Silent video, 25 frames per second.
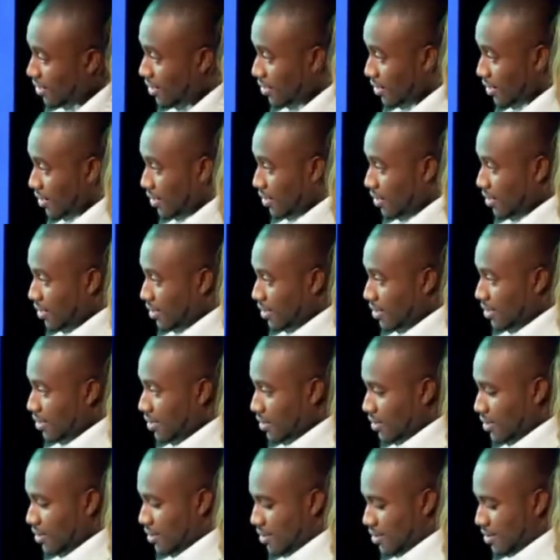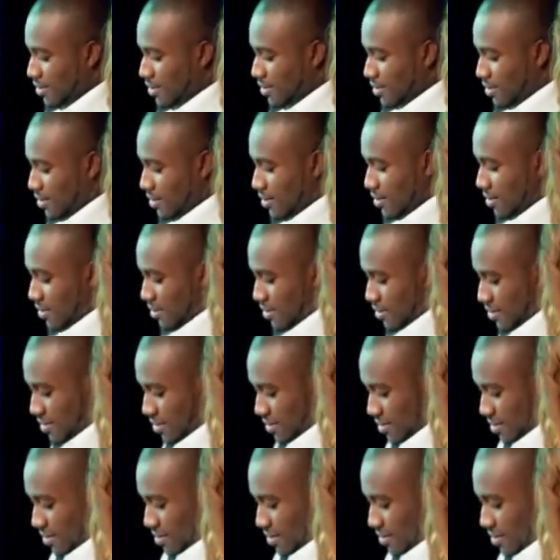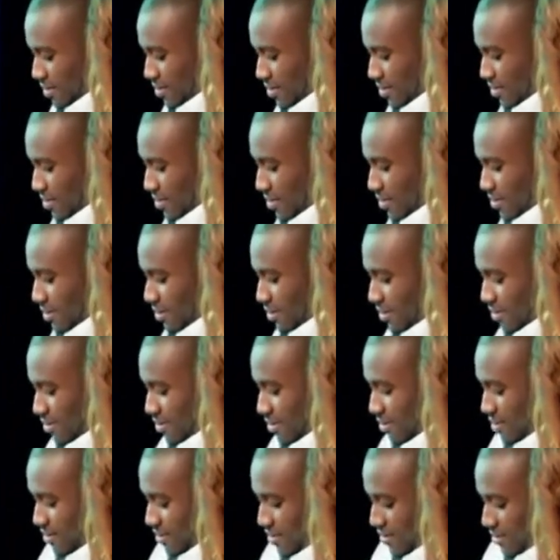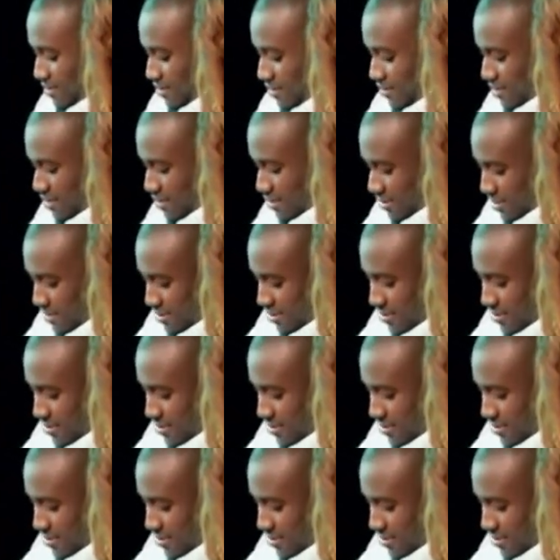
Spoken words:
[no speech]